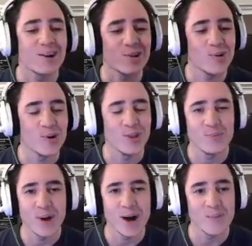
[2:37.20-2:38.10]
caught in the
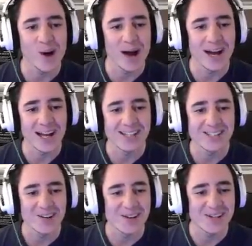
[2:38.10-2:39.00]
barbed wire and
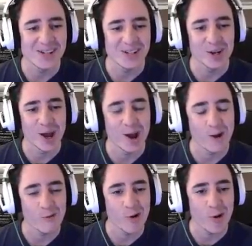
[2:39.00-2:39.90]
so he couldn't
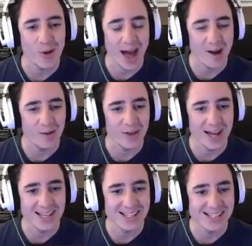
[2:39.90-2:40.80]
roll out.
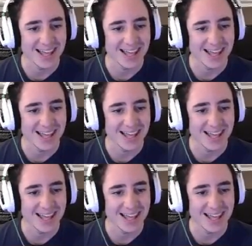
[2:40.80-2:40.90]
That is a